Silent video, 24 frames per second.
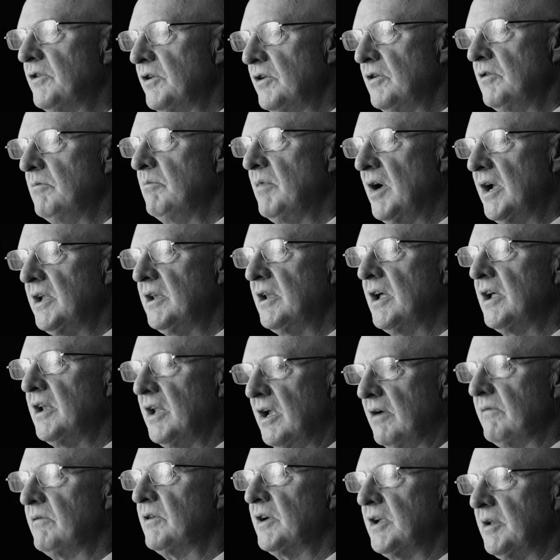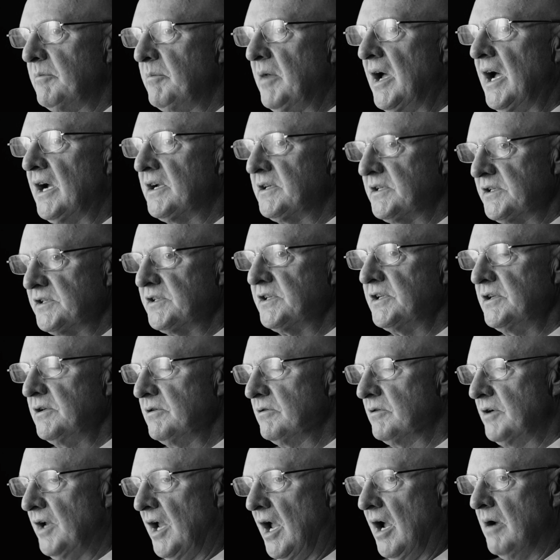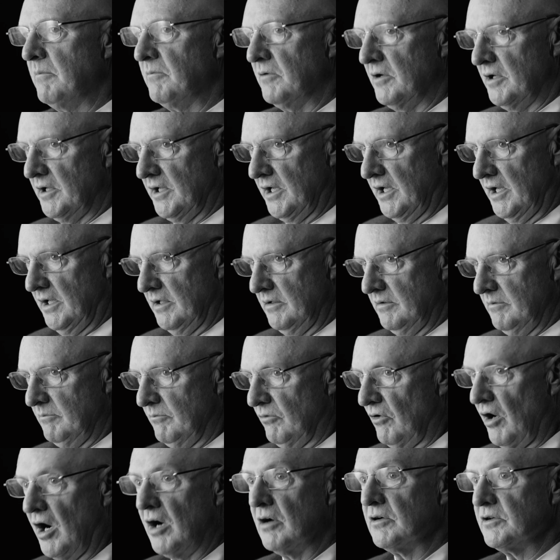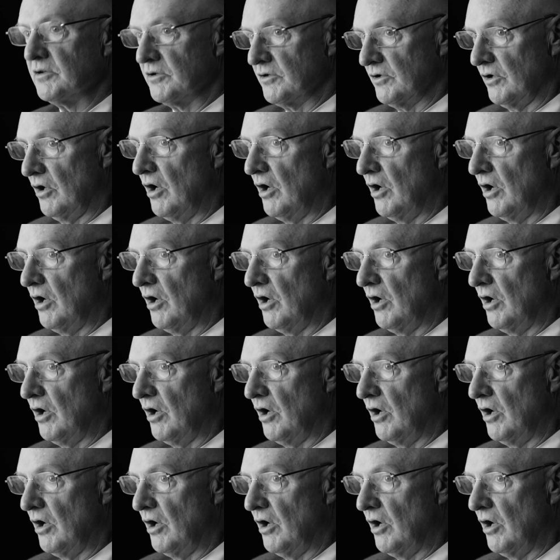that you might not ever get back to see your camera again prior to the